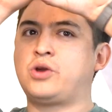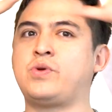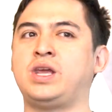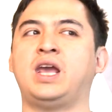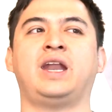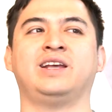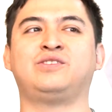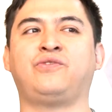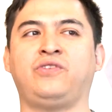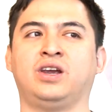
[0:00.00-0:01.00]
create a
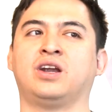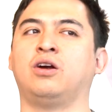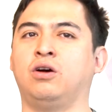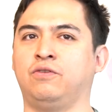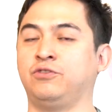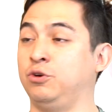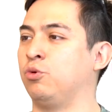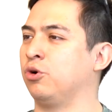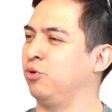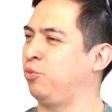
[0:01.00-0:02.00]
sphere of the
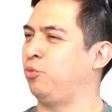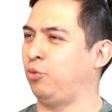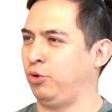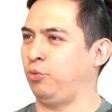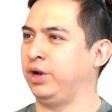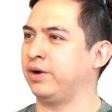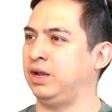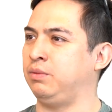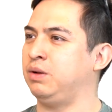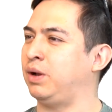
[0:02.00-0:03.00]
world where we are
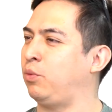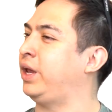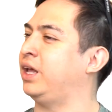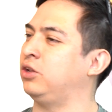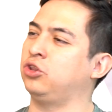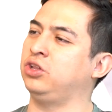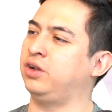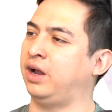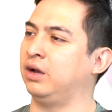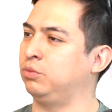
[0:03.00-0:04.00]
living, but we cannot
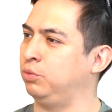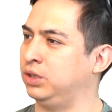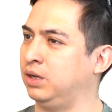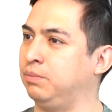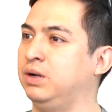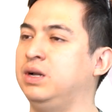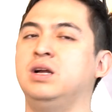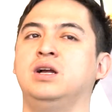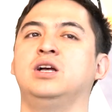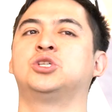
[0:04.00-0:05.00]
interact with them.
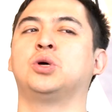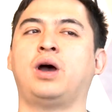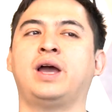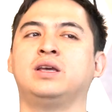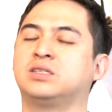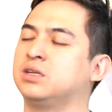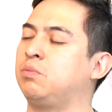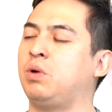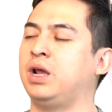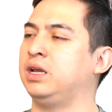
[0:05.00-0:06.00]
So I
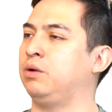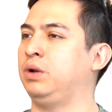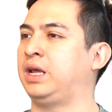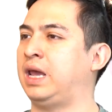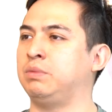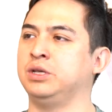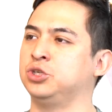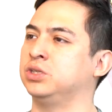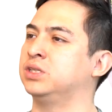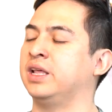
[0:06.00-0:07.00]
start playing with game
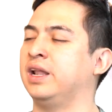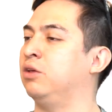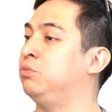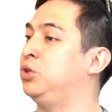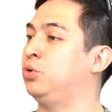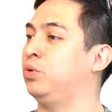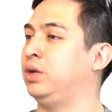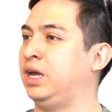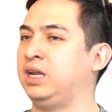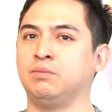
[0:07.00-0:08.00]
engines that allowed me to
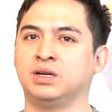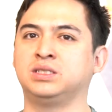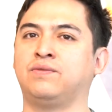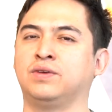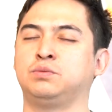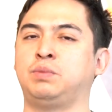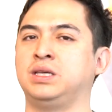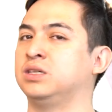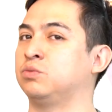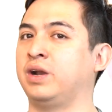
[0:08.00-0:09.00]
create immersive
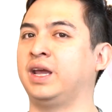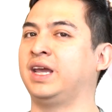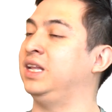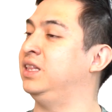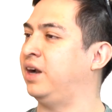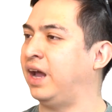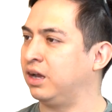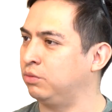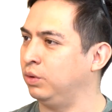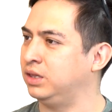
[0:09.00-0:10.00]
spaces where I can
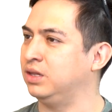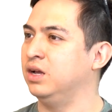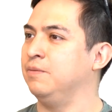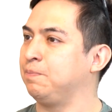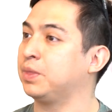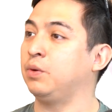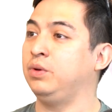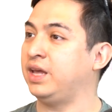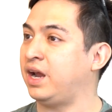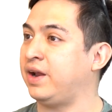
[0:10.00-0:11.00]
interact with
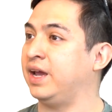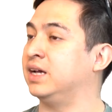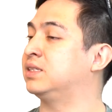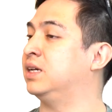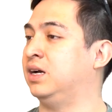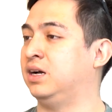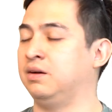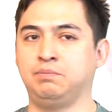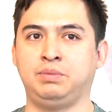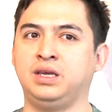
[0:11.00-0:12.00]
the areas,
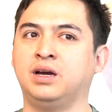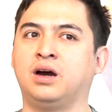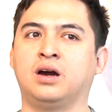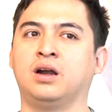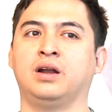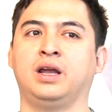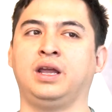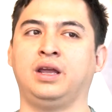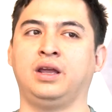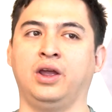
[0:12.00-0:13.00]

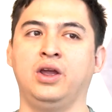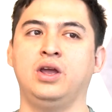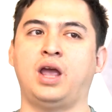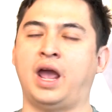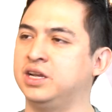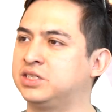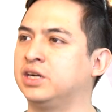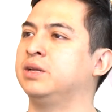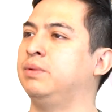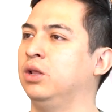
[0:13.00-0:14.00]
VR, and I
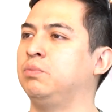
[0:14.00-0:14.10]
start